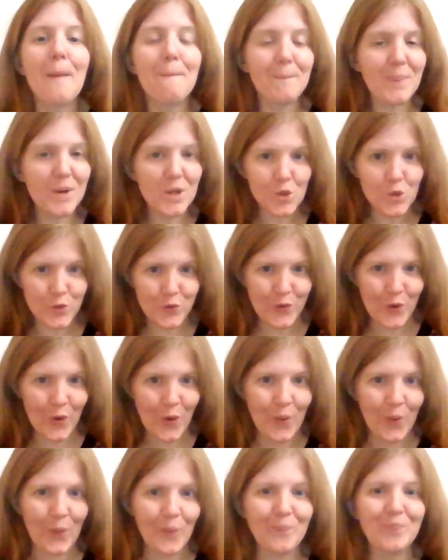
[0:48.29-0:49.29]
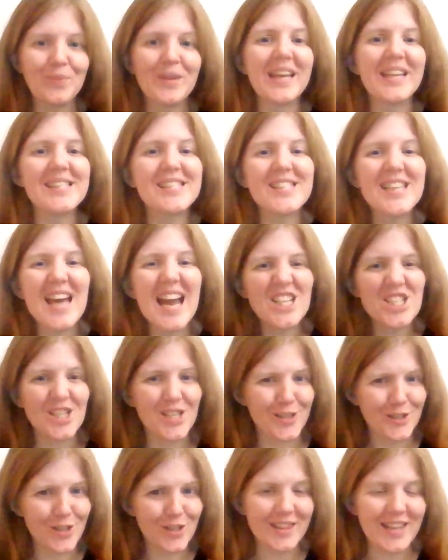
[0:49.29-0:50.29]
But no, it's
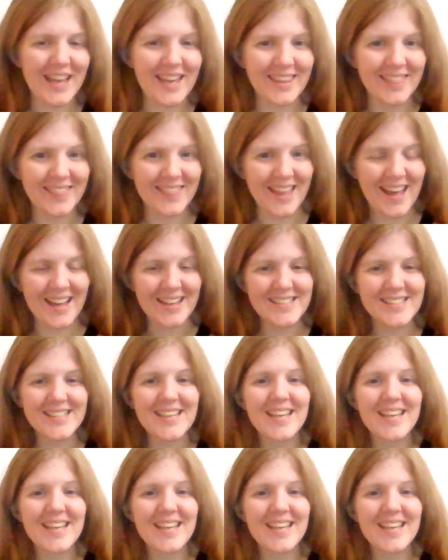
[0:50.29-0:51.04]
actually not like that.